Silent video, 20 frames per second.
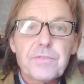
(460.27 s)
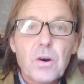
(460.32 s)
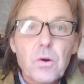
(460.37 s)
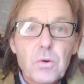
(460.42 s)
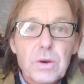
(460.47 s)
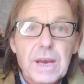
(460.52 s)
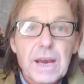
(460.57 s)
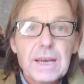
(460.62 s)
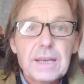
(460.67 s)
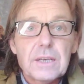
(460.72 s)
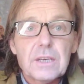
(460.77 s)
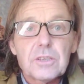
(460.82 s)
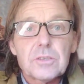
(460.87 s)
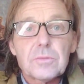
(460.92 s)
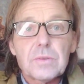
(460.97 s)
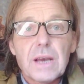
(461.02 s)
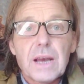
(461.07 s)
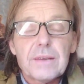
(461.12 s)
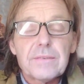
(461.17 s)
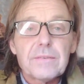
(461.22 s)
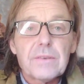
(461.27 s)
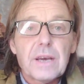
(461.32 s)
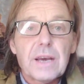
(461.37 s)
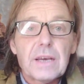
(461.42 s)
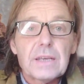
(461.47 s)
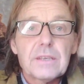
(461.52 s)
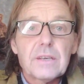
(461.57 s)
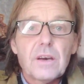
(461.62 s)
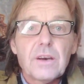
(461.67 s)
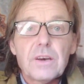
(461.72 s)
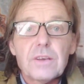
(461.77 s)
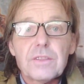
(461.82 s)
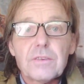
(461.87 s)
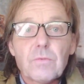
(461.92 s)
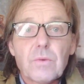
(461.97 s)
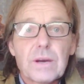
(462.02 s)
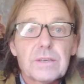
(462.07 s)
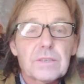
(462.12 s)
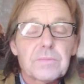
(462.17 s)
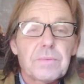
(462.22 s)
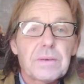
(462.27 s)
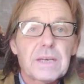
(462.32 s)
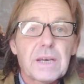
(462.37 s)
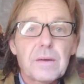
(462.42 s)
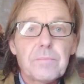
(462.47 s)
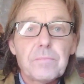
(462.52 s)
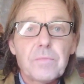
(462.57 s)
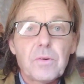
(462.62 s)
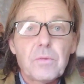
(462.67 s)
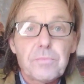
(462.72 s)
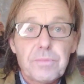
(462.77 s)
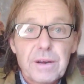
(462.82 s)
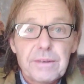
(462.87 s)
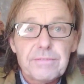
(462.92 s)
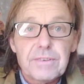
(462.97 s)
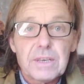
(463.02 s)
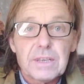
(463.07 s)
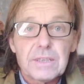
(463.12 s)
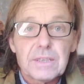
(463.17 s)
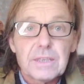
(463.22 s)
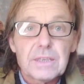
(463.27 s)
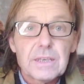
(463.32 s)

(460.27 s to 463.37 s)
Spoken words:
Volcanoes and earthquakes become more prevalent.